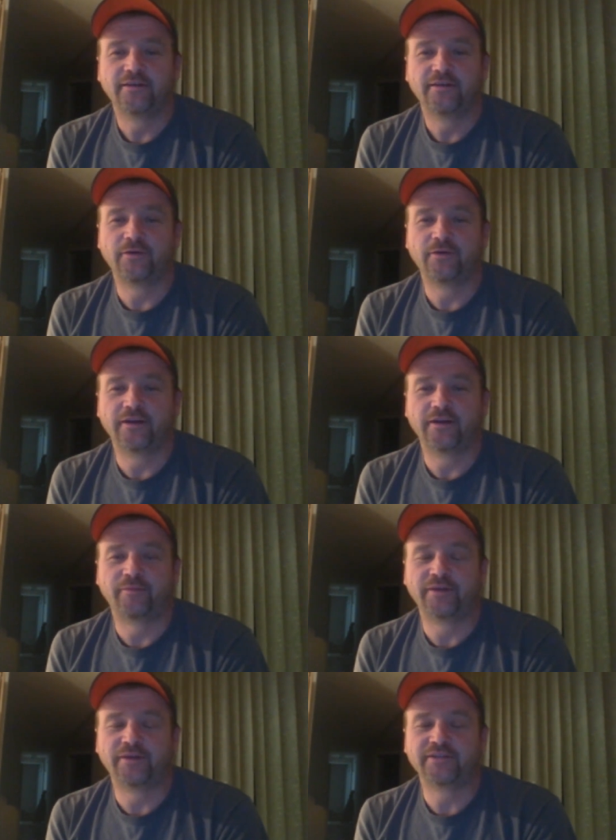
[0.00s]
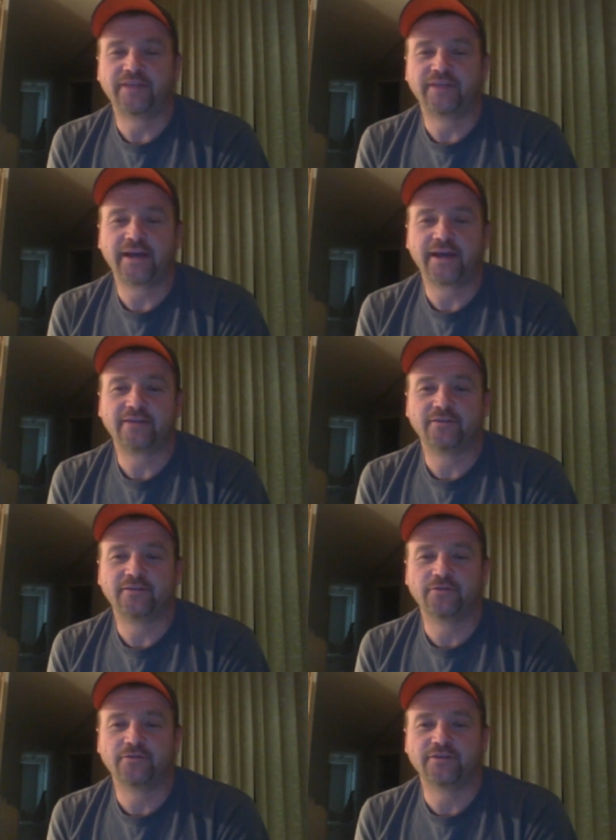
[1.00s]
They wanted a bunch of cat
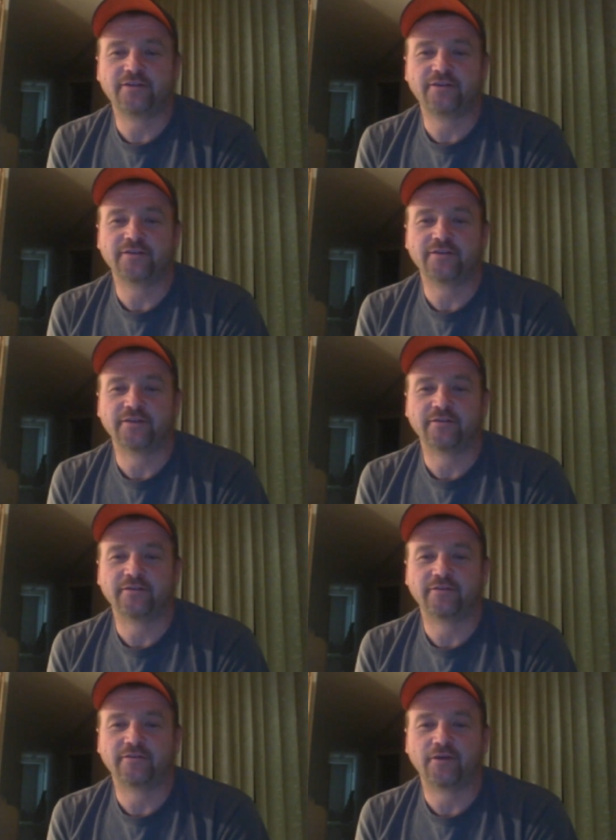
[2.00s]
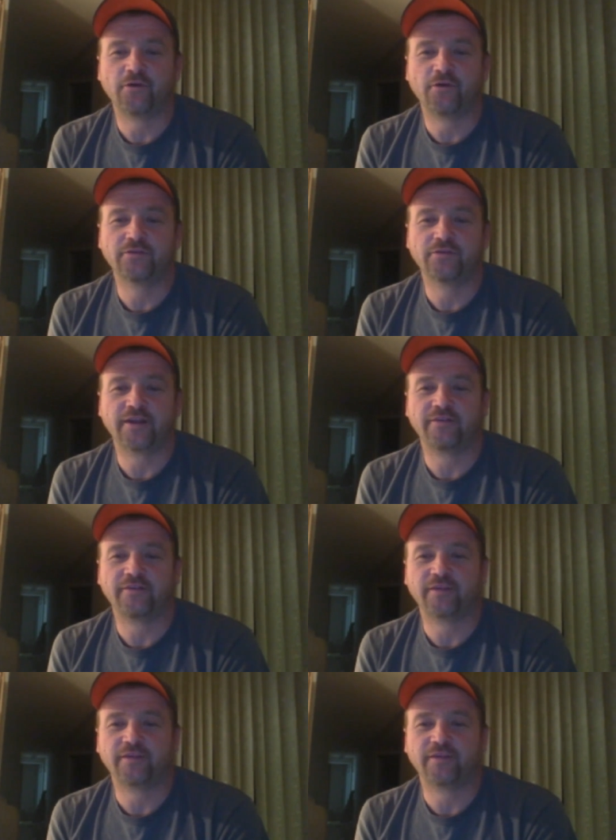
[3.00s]
dozers and hose and everything,